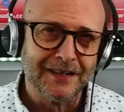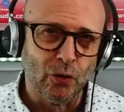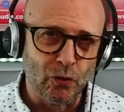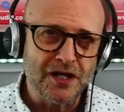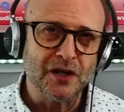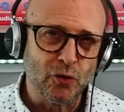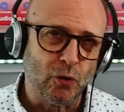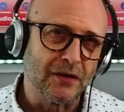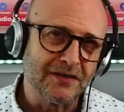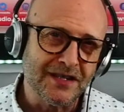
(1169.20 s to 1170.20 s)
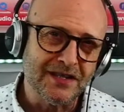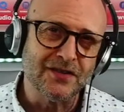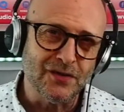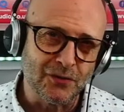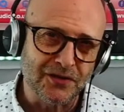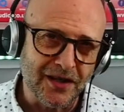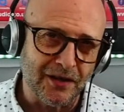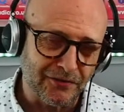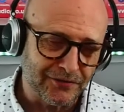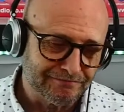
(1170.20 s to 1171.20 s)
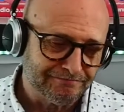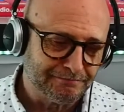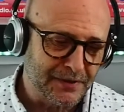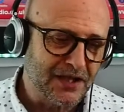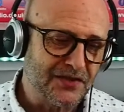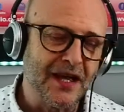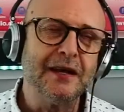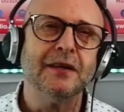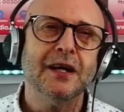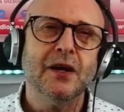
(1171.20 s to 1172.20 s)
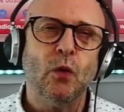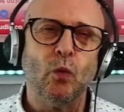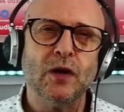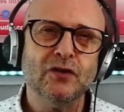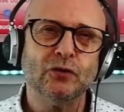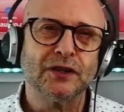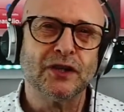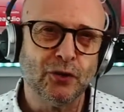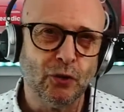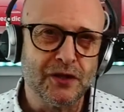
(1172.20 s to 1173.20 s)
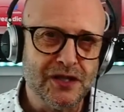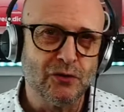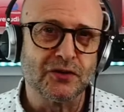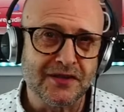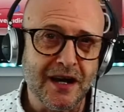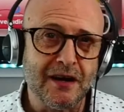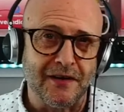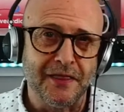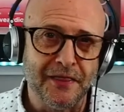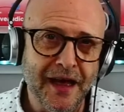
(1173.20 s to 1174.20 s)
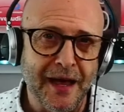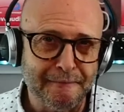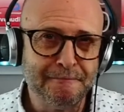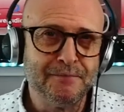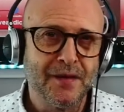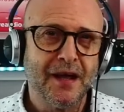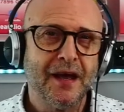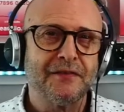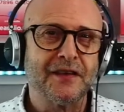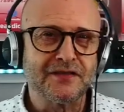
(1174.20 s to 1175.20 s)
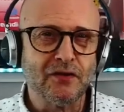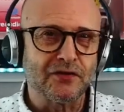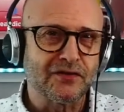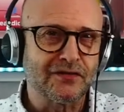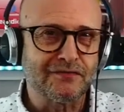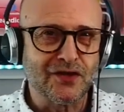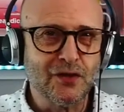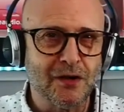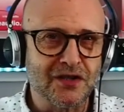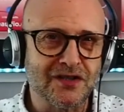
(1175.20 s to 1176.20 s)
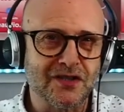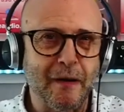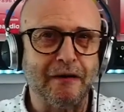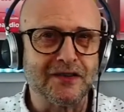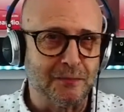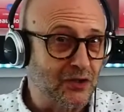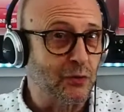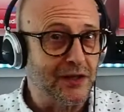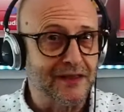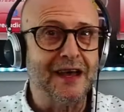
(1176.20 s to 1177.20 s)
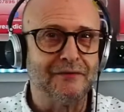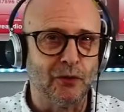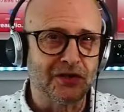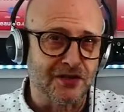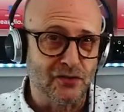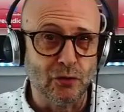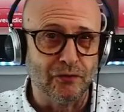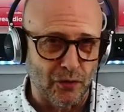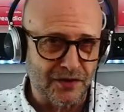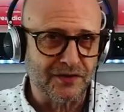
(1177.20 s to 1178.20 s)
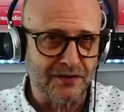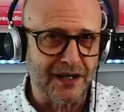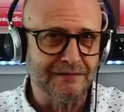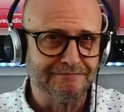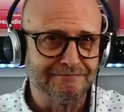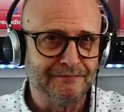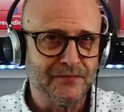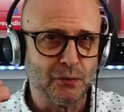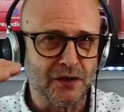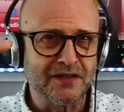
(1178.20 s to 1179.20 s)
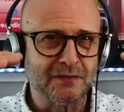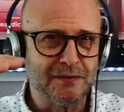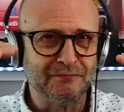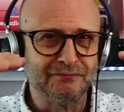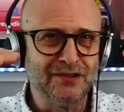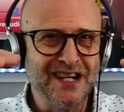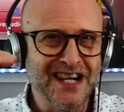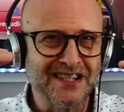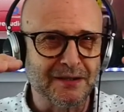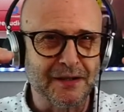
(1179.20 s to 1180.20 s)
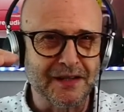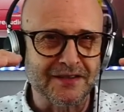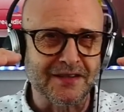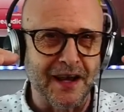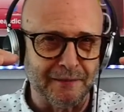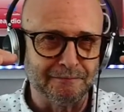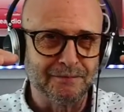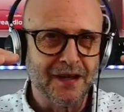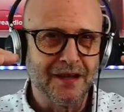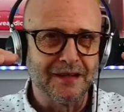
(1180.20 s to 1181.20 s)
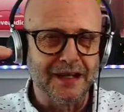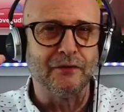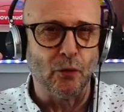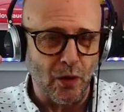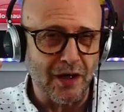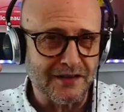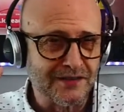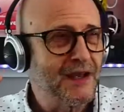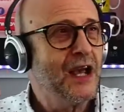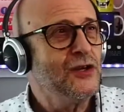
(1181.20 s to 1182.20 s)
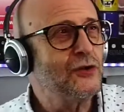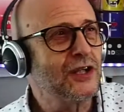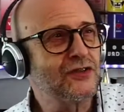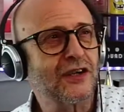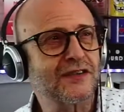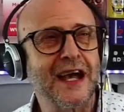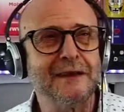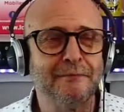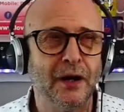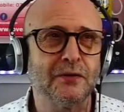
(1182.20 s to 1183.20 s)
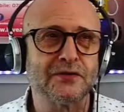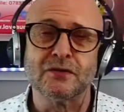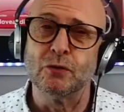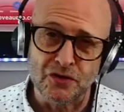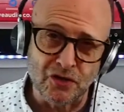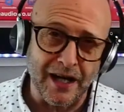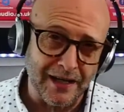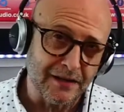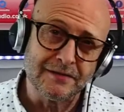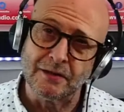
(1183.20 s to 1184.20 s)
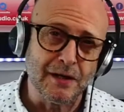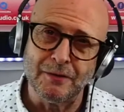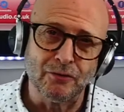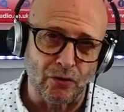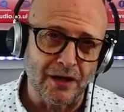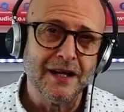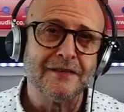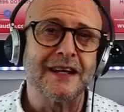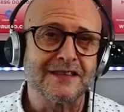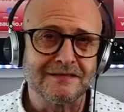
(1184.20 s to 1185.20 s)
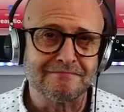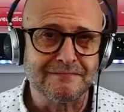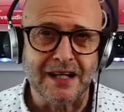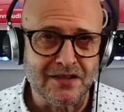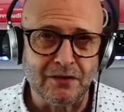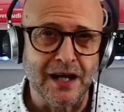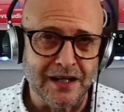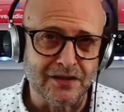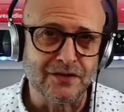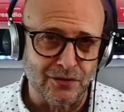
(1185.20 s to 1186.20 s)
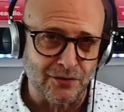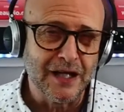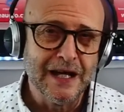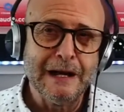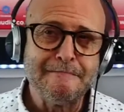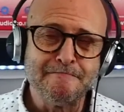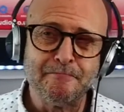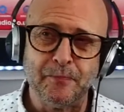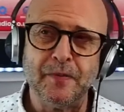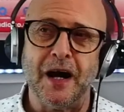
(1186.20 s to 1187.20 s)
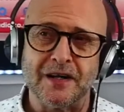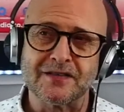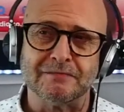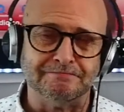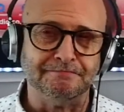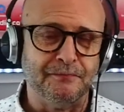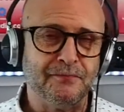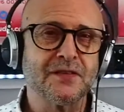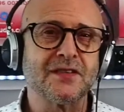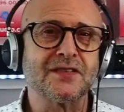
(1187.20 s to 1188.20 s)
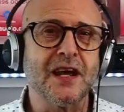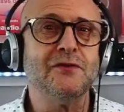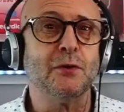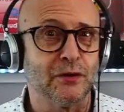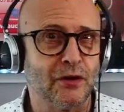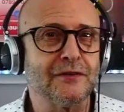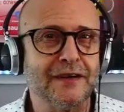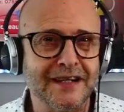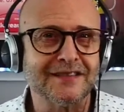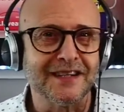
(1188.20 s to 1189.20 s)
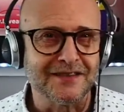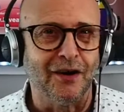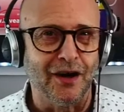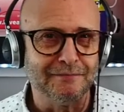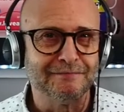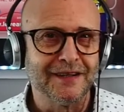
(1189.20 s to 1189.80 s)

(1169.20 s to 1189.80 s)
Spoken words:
audio quality to yourself, because then when you're recording yourself and them, there's not too much disparity between their voice and your voice, okay? You want it to be reasonably the same, level-wise. You can adjust that in post. Of course you can. Don't get me wrong. That's okay to do. But to save you a lot of editing time,